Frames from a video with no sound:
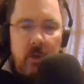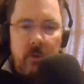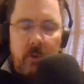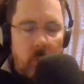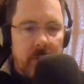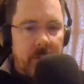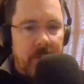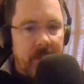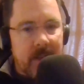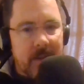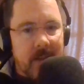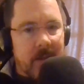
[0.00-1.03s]
the one
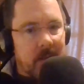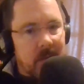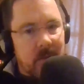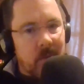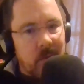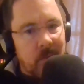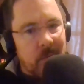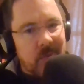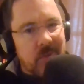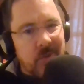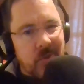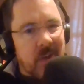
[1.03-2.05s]
thing that
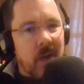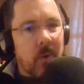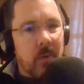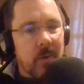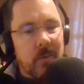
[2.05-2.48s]
stood out